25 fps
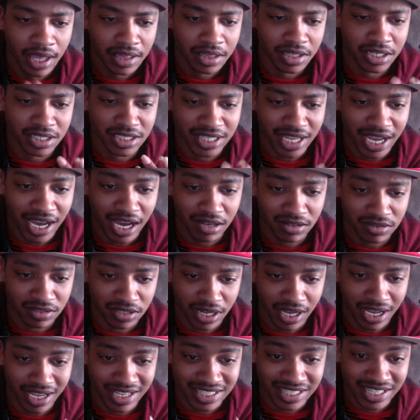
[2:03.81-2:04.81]
The Zhao's
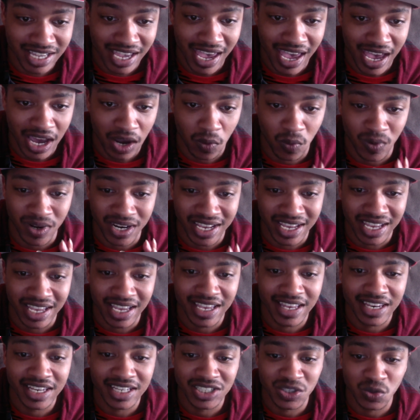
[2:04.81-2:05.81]
attack with an
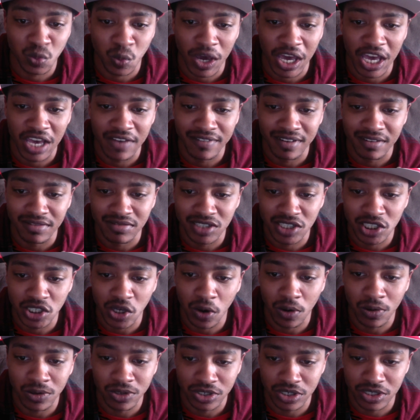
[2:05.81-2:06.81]
endless wave of
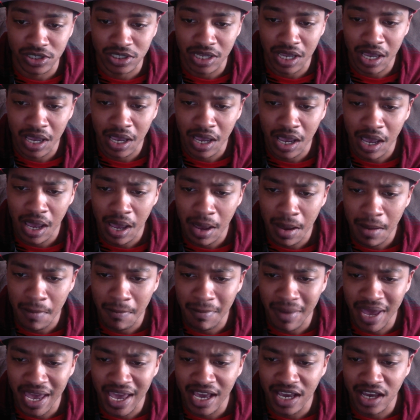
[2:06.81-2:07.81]
soldiers
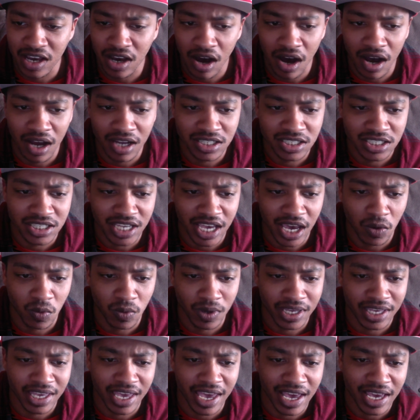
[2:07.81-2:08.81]
made contact
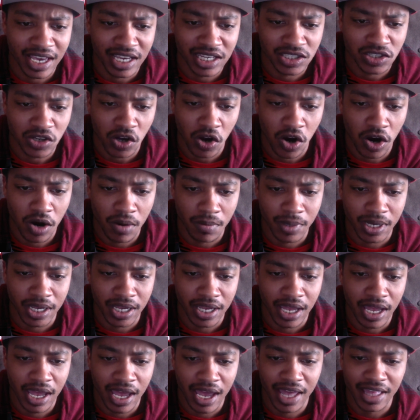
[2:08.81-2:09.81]
with Kanki's
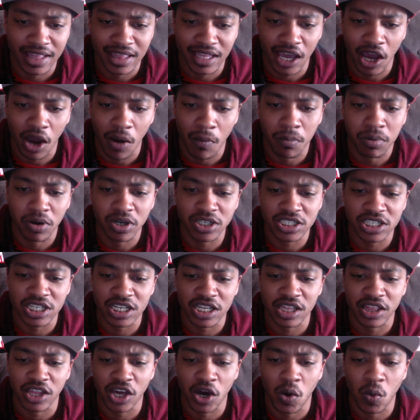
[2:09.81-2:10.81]
army, and they are
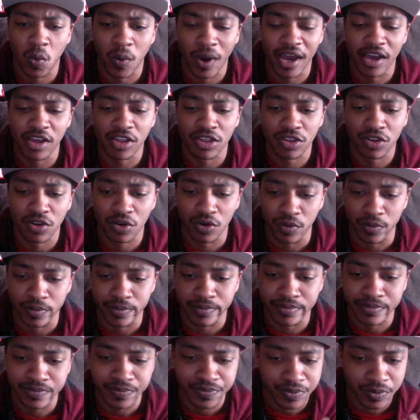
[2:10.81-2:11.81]
pushing their way through,
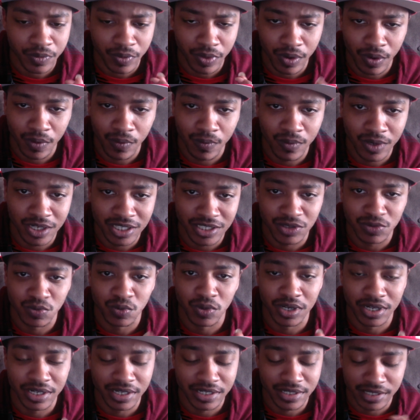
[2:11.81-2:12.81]
which
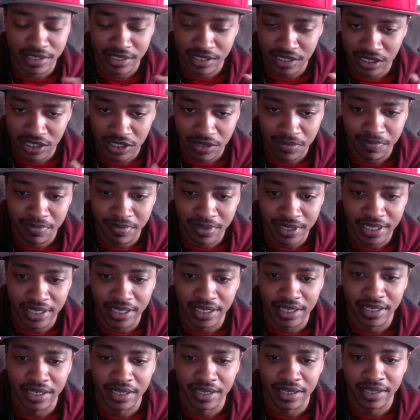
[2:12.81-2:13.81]
was to
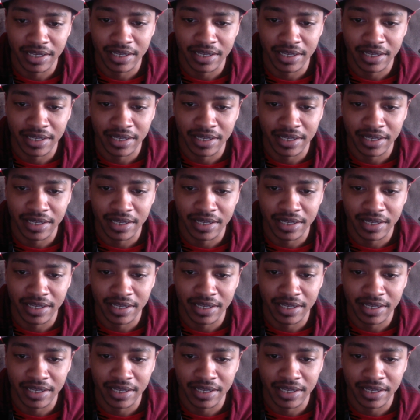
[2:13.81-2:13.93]
be